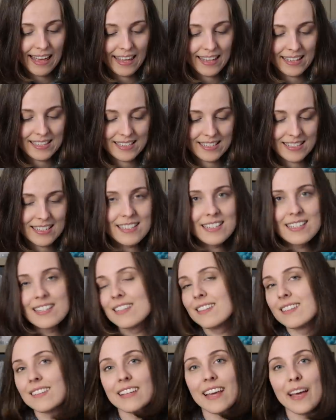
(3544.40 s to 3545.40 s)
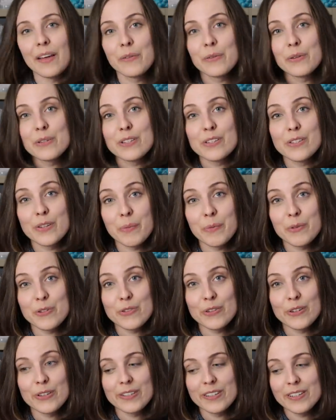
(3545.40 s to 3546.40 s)
and yeah it was so
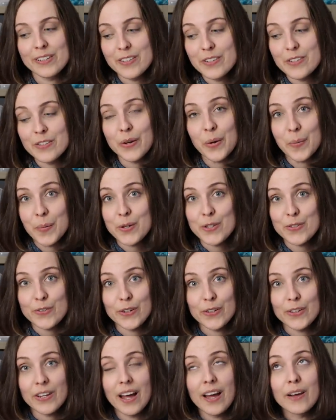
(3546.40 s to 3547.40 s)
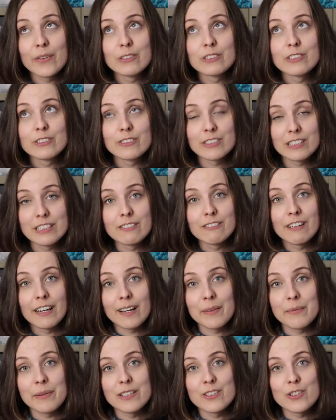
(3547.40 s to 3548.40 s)
much fun so much fun i would really
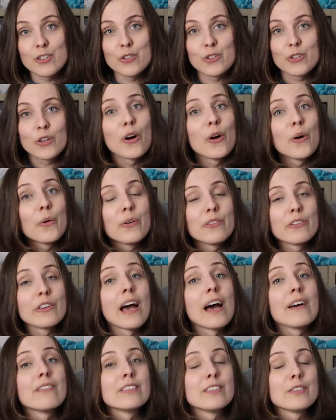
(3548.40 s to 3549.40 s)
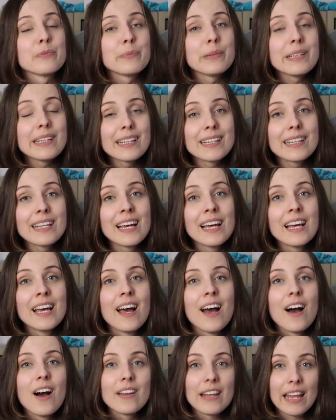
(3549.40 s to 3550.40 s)
recommend you to go if you haven't been
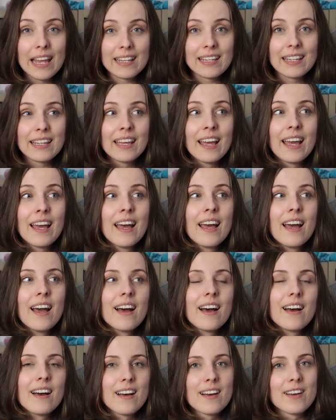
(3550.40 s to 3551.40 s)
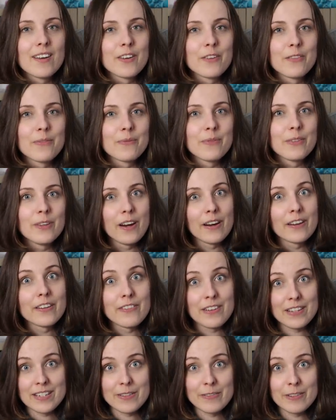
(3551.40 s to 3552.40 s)
on any um, yarn
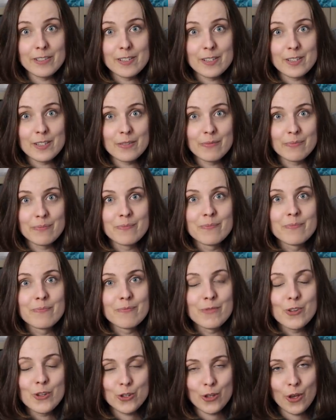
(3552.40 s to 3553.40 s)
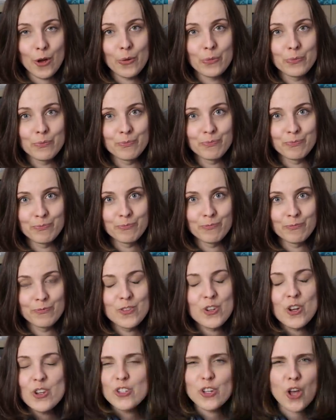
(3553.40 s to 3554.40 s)
festivals just go
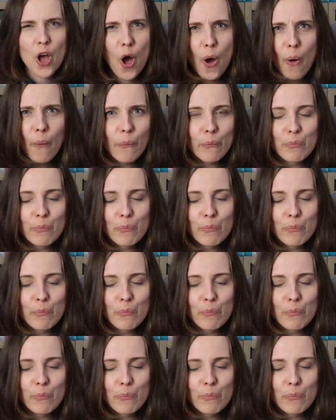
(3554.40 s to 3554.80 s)
just go